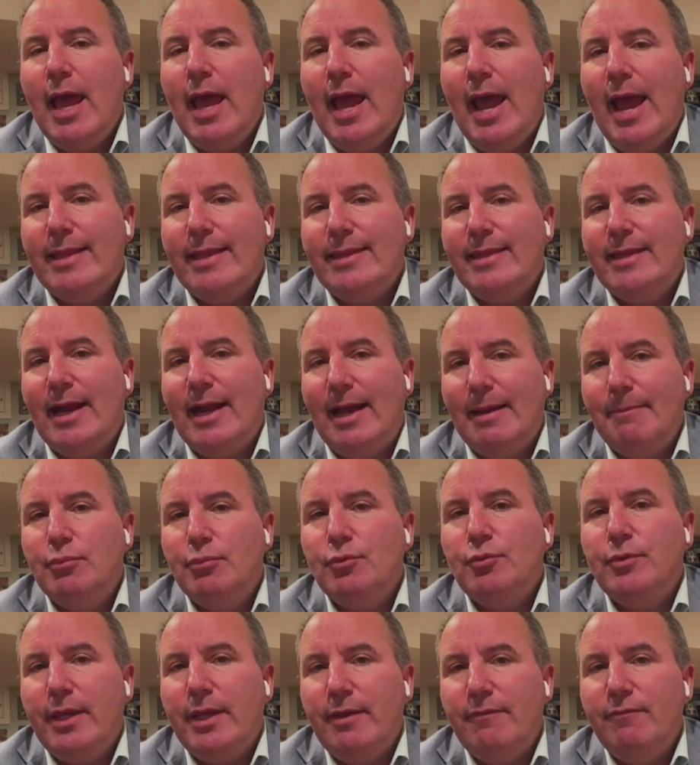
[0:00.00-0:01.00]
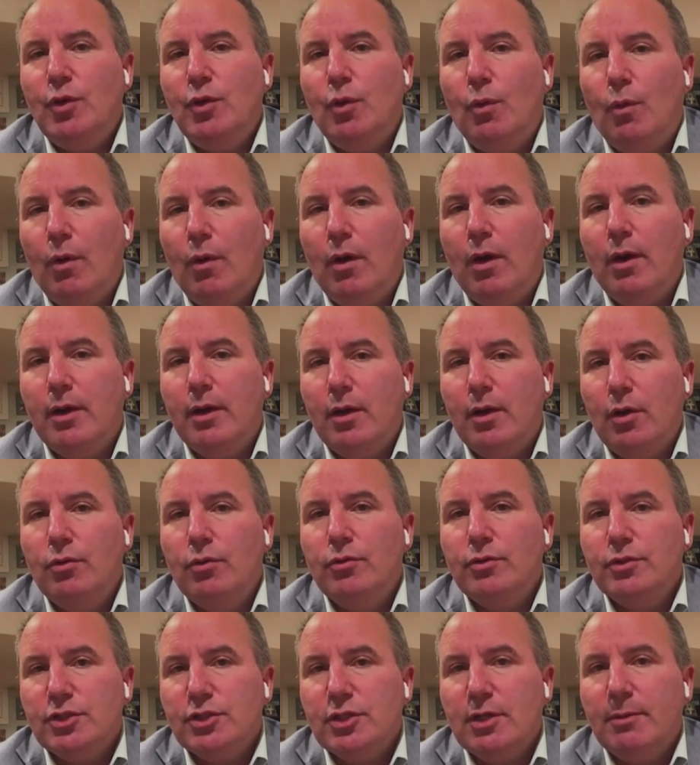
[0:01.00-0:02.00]
And then I believe you want to
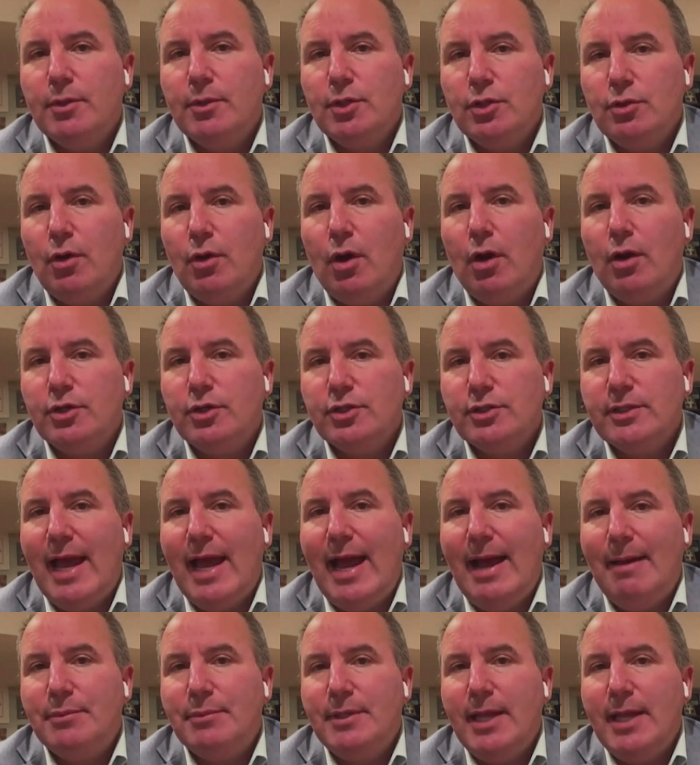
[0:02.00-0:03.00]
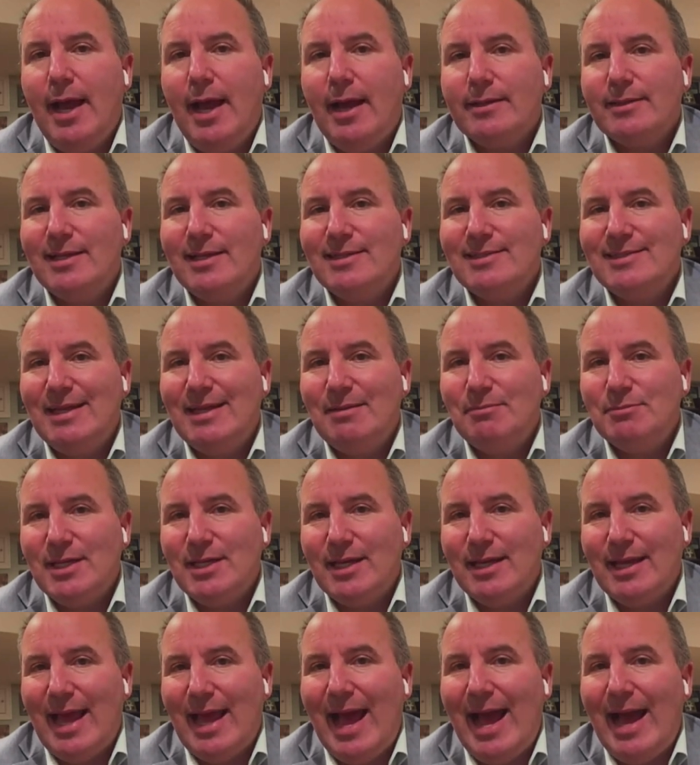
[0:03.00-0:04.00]
own some of the large cap tech. That's names
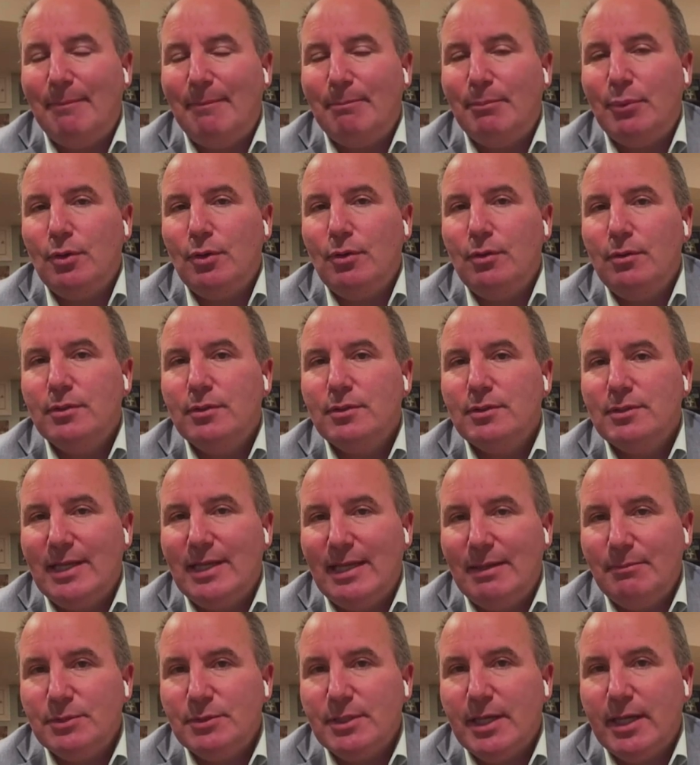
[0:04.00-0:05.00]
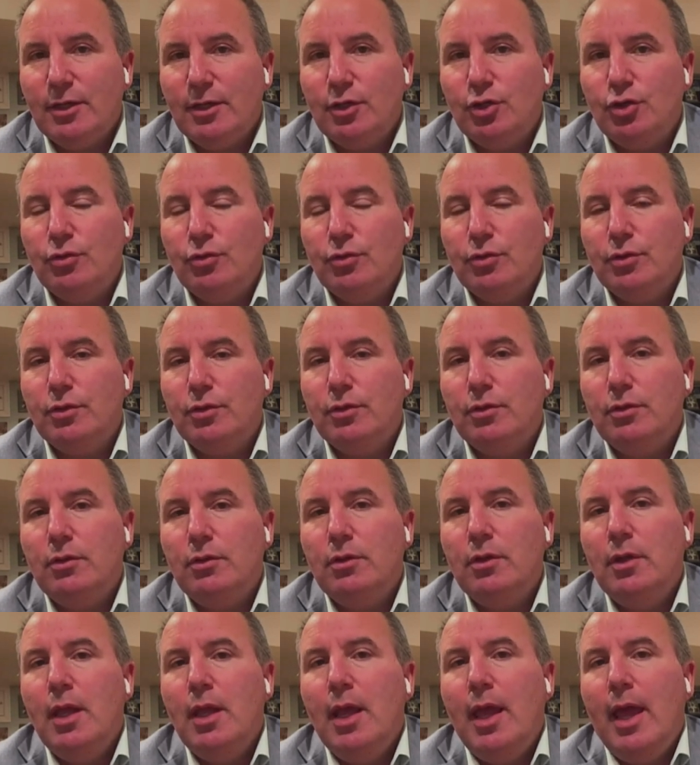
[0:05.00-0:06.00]
like Apple, it's names like
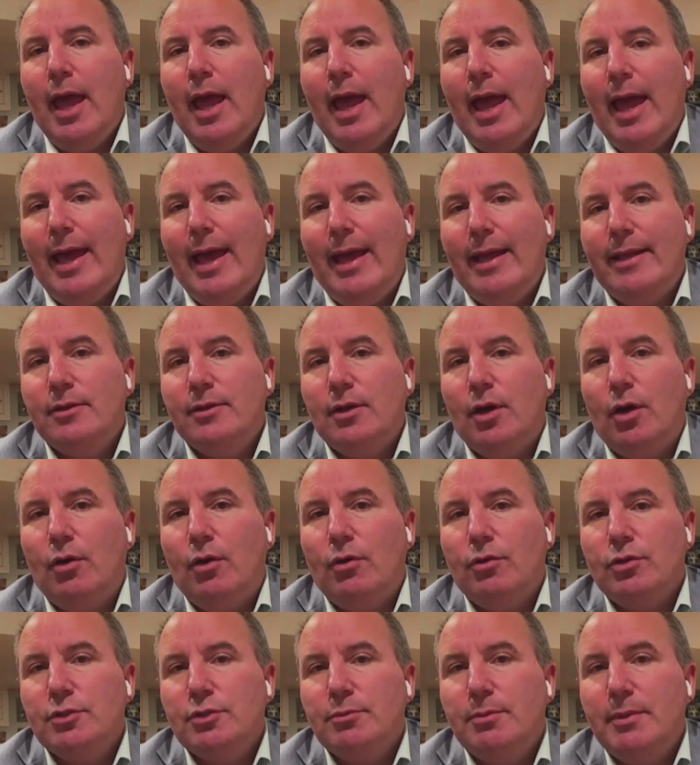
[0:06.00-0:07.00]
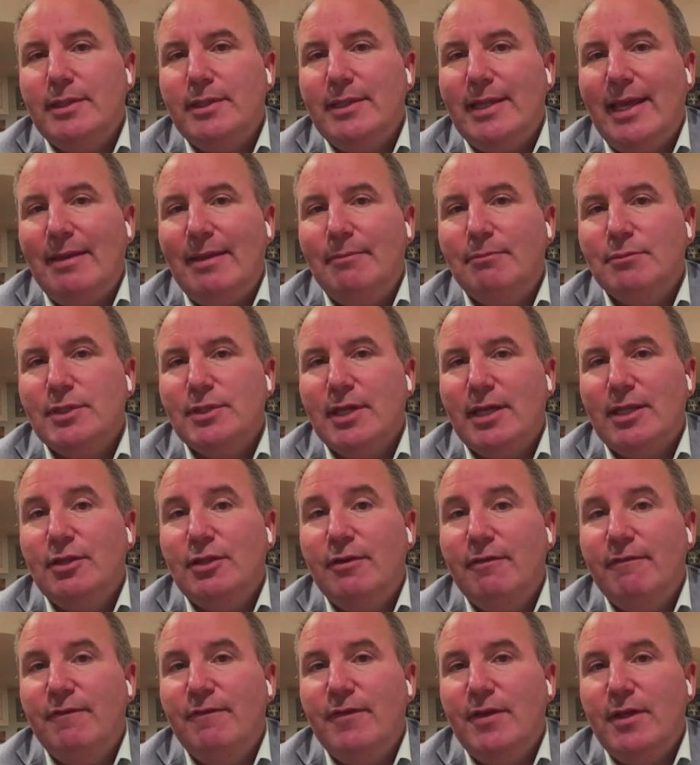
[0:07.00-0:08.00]
Google, and ultimately names like
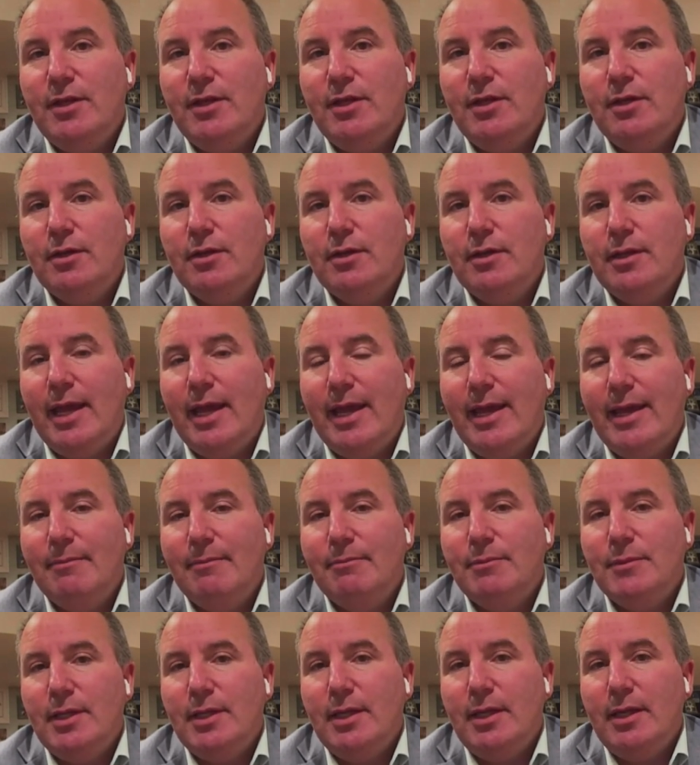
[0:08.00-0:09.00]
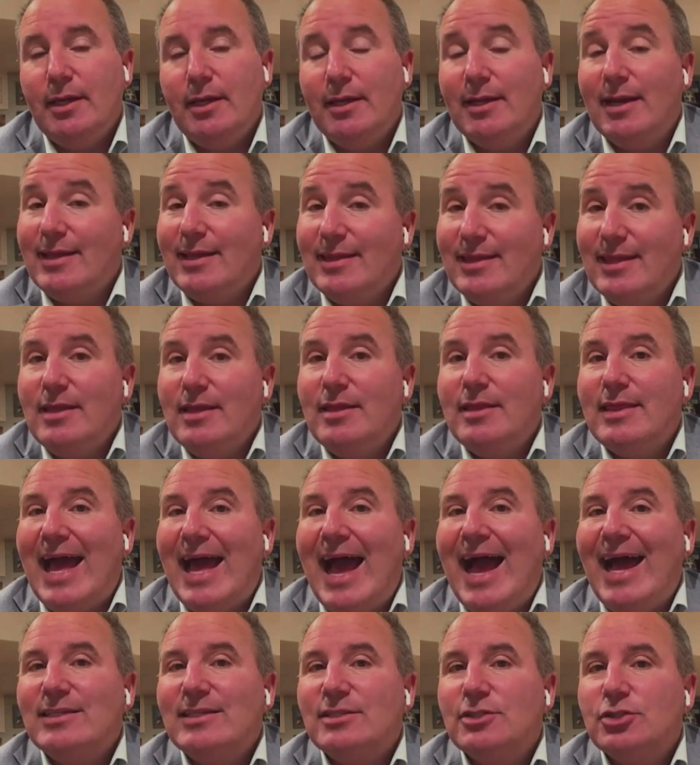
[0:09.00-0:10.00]
NVIDIA and AMD. And I think
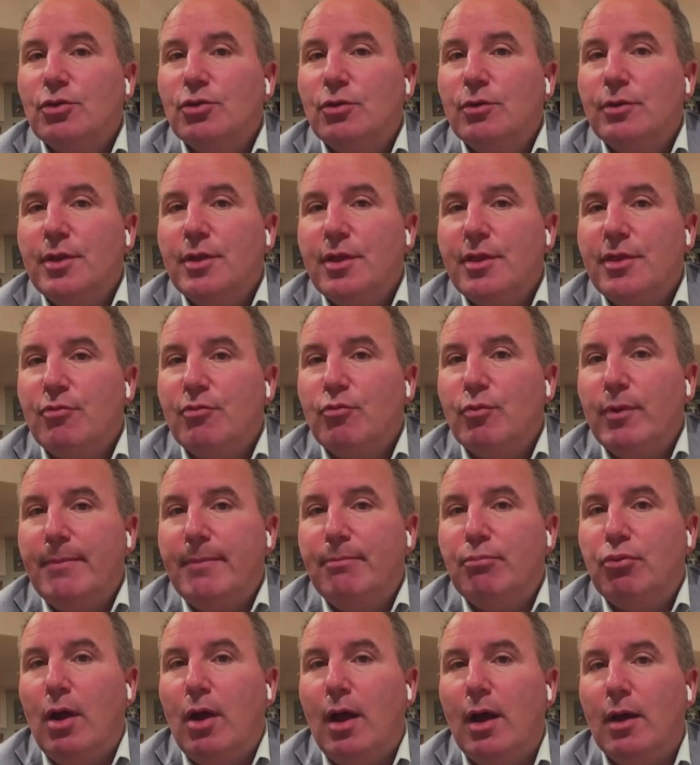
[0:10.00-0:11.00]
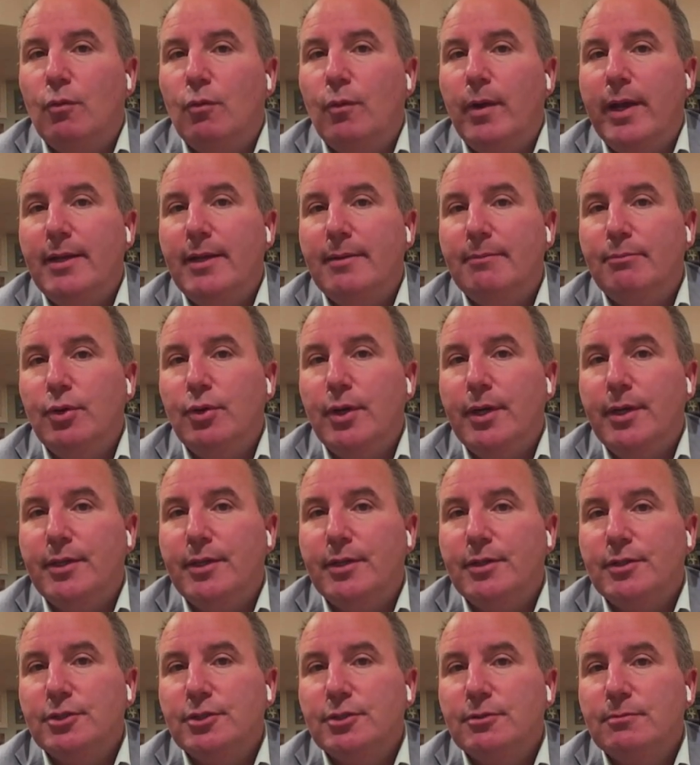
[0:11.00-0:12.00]
that's sort of the three pronged way to play
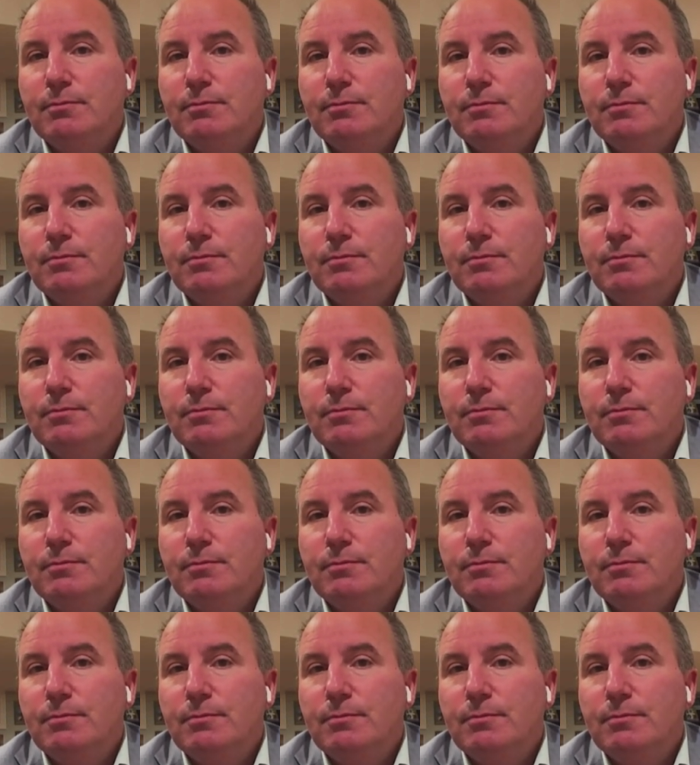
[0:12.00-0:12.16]
this.